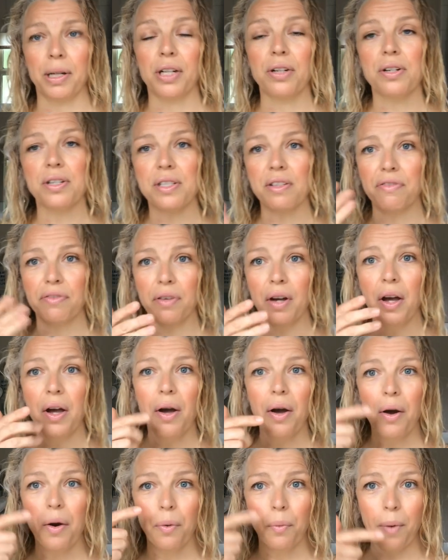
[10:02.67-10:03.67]
because of
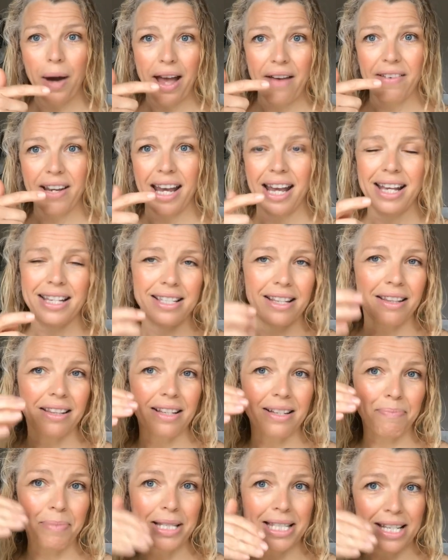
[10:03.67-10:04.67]
where it is and
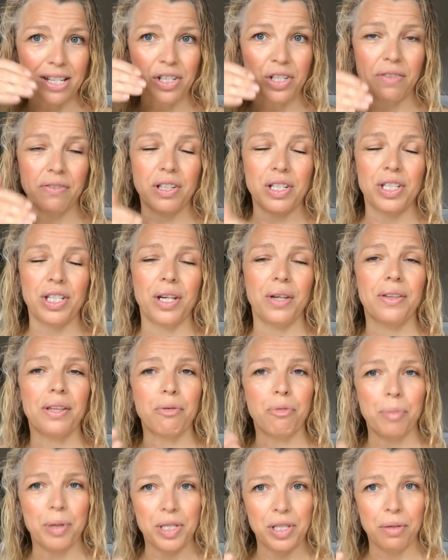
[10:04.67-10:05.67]
the position of the tooth, it
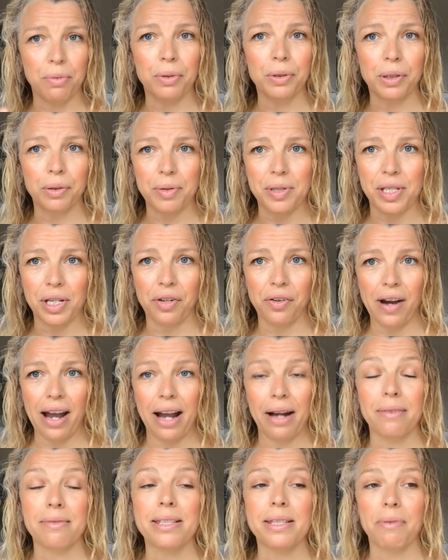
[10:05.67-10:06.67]
would be too awkward to
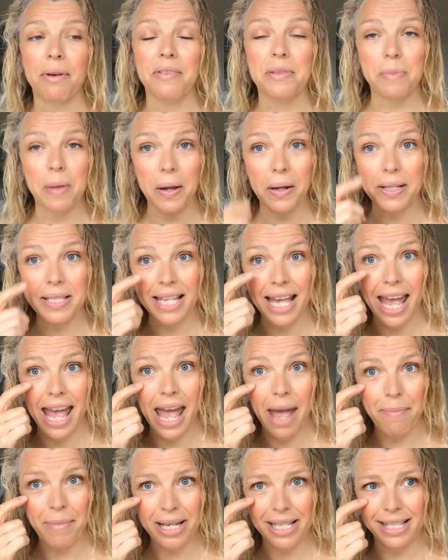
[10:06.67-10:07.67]
crown. So I've spoken to
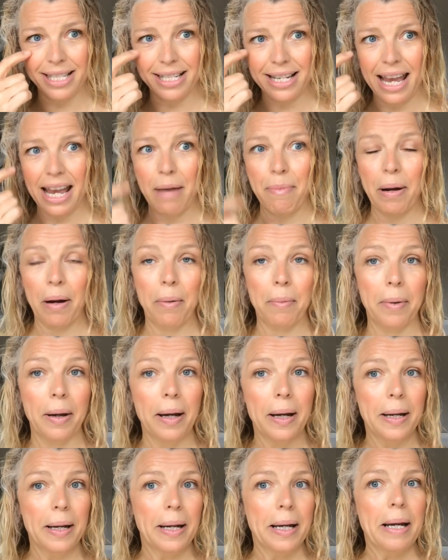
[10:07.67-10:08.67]
him yesterday about
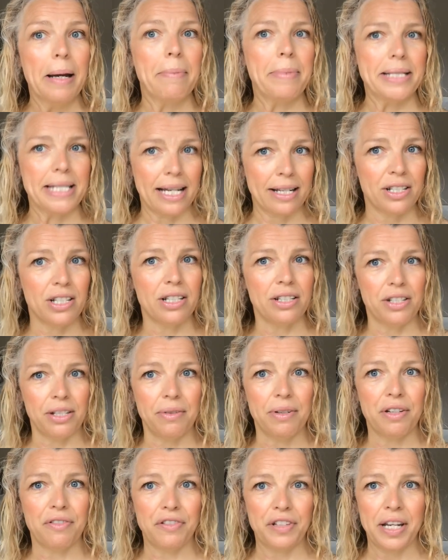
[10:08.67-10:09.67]
potentially
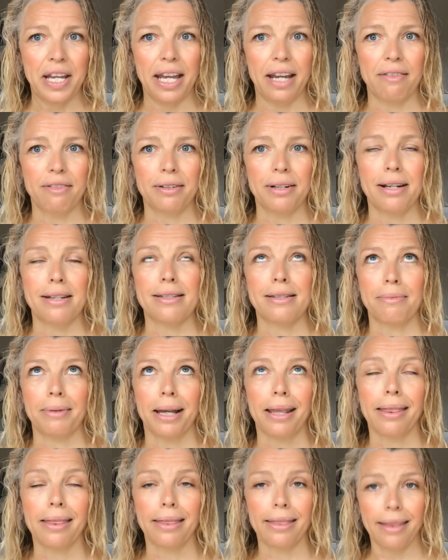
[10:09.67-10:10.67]
doing a veneer on it, so
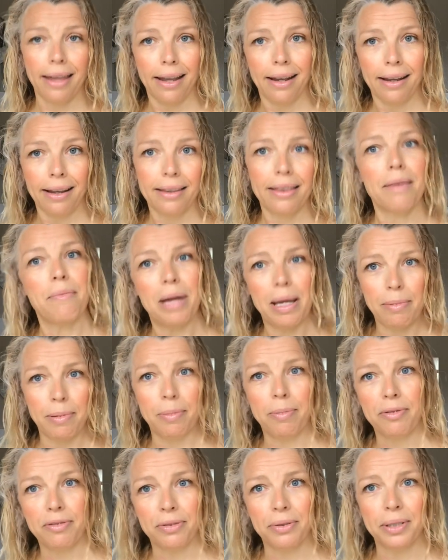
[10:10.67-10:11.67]
I think that maybe
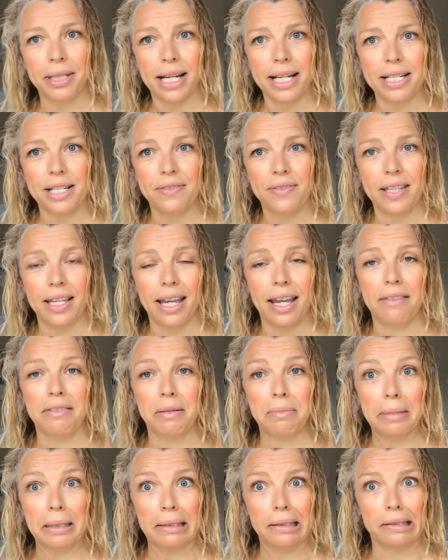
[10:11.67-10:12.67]
before the end of the year
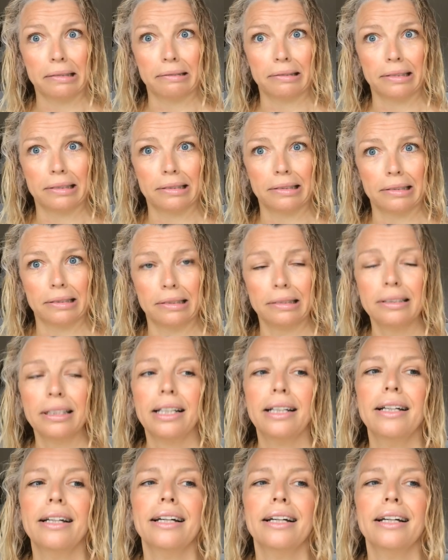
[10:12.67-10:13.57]
I might have that done.